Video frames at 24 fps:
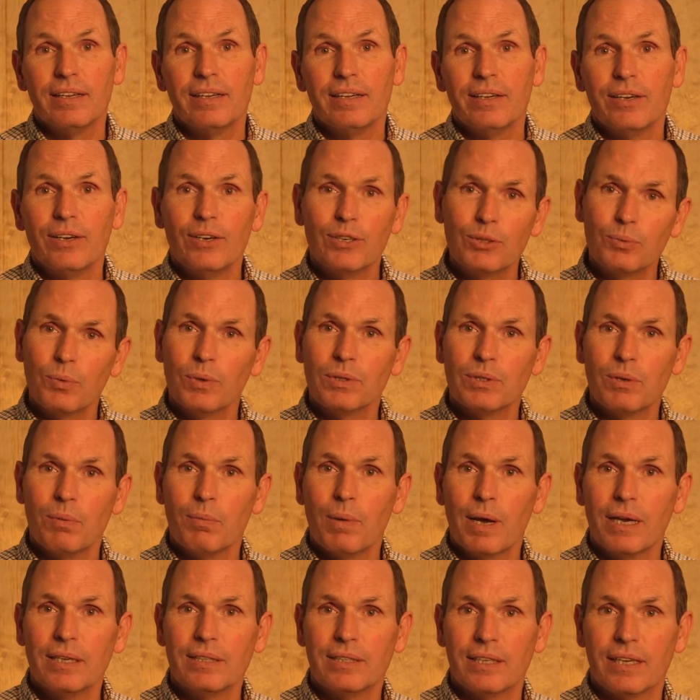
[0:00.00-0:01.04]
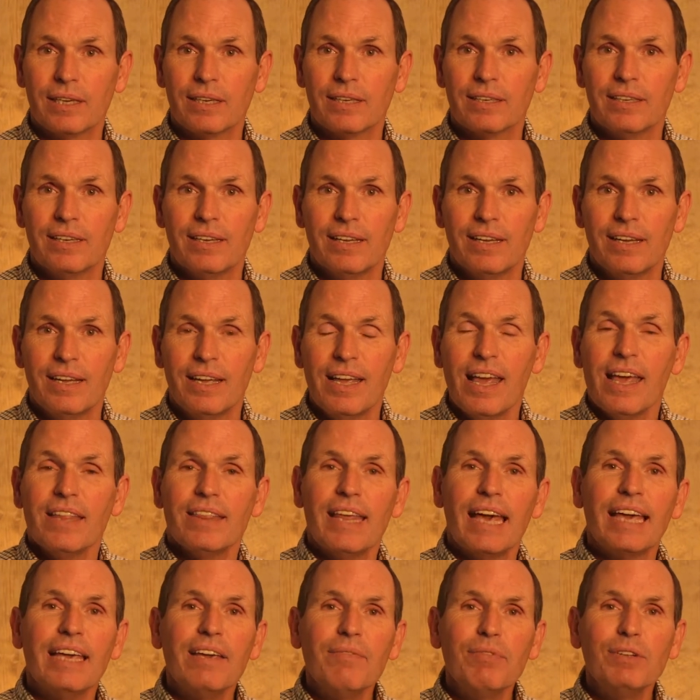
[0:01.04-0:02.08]
Here's what's amazing.
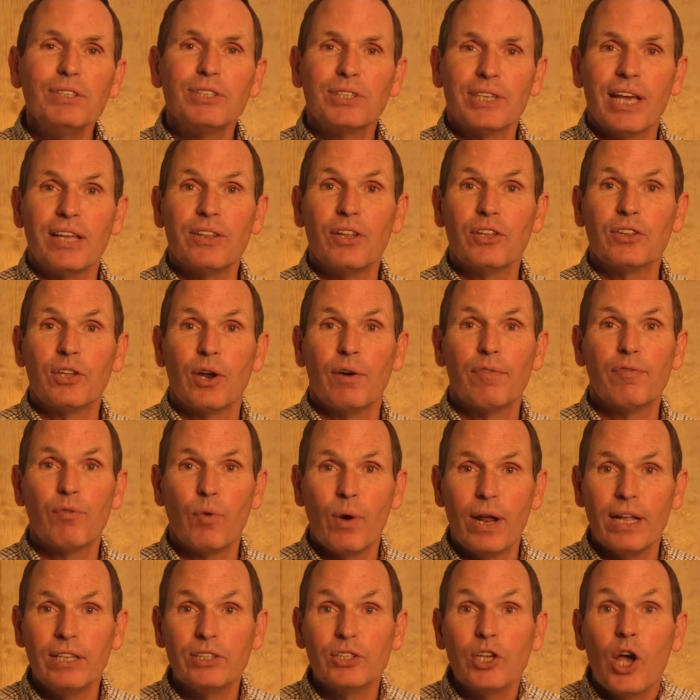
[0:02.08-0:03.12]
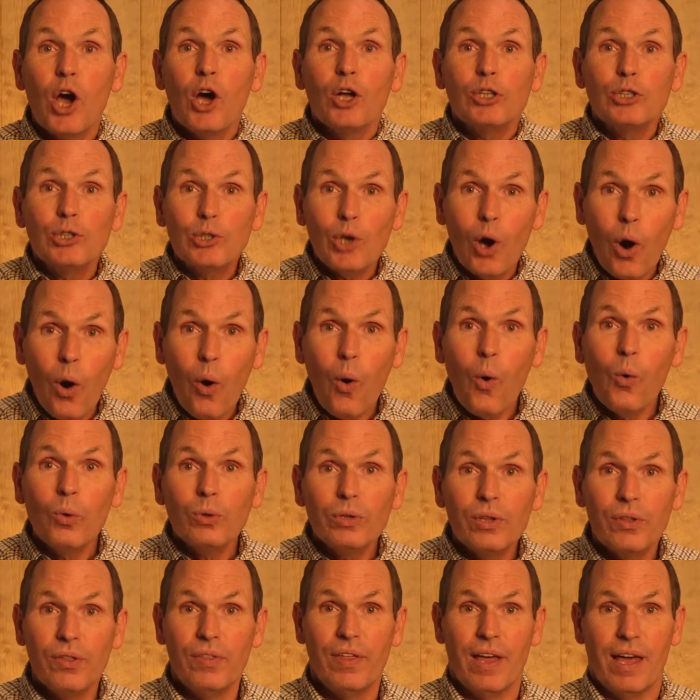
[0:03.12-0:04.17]
They even say that their friends told
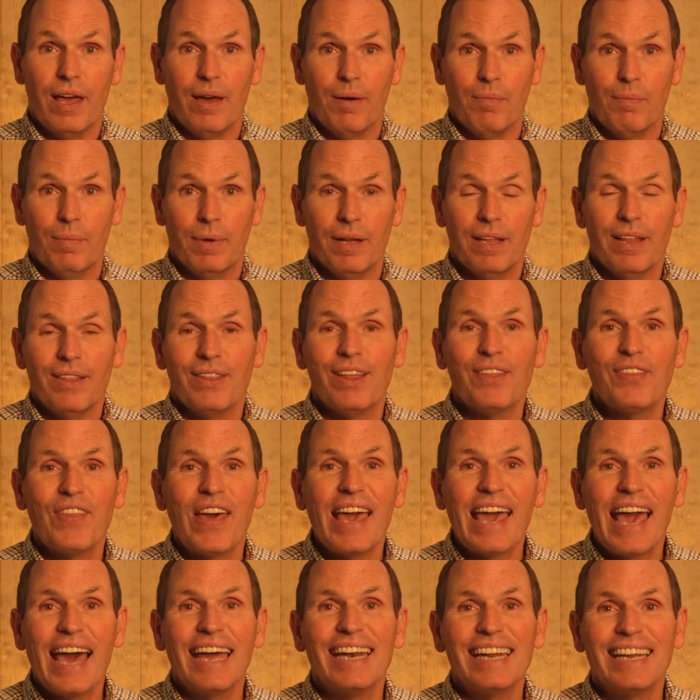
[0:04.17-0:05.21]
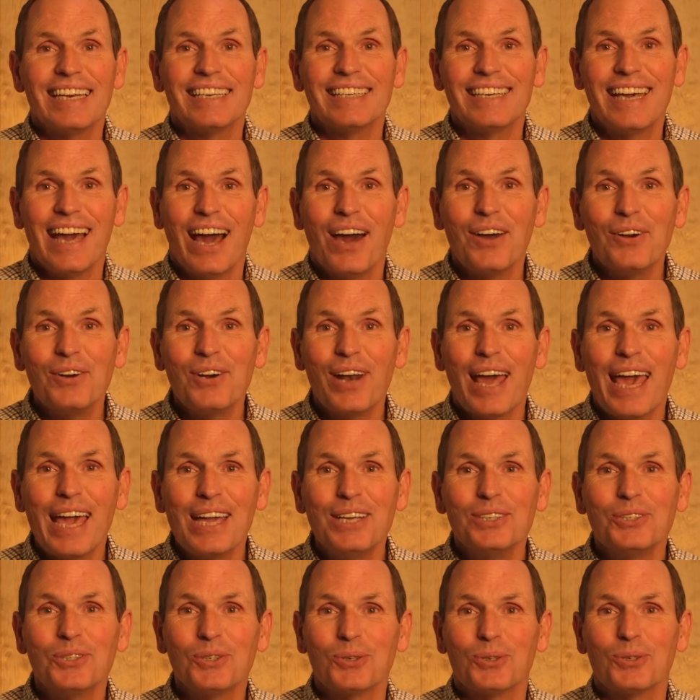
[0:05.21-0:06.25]
them that they had encountered
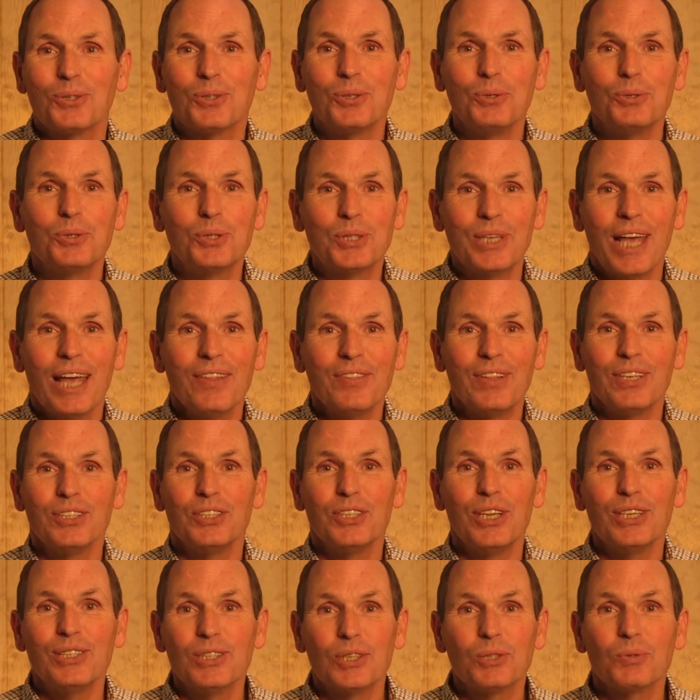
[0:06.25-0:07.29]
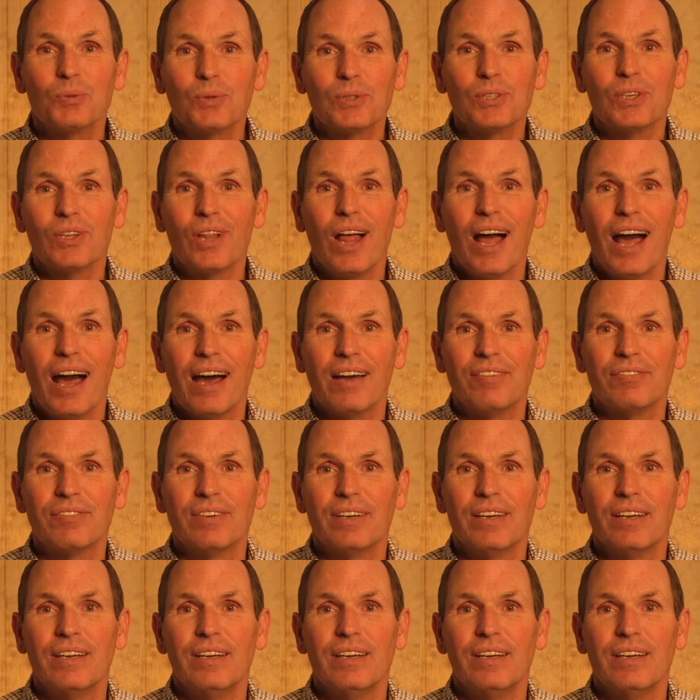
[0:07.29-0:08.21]
angels who said that Jesus was alive.